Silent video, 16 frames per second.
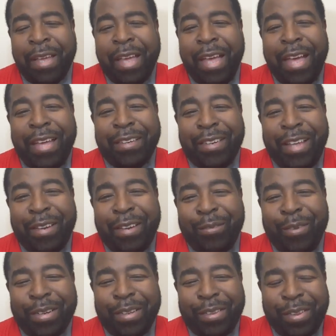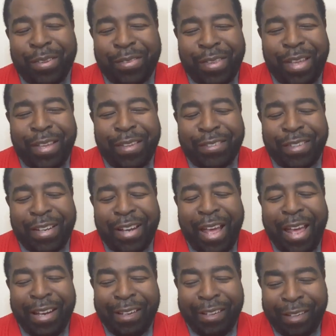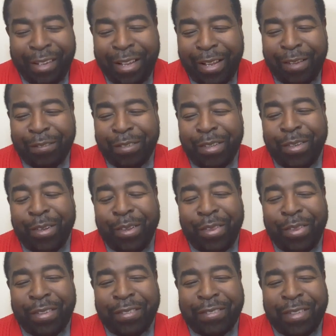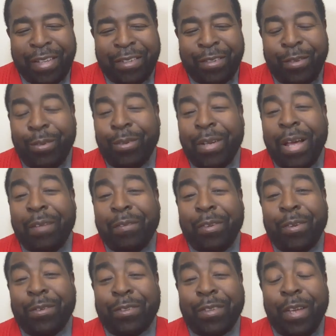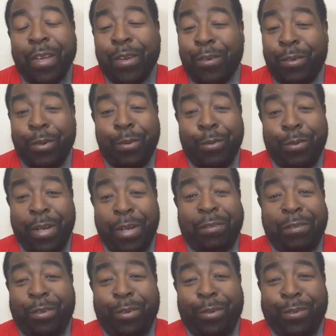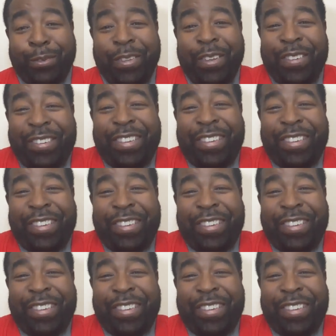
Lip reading: And one of the things that I love, they said, new levels, new devils.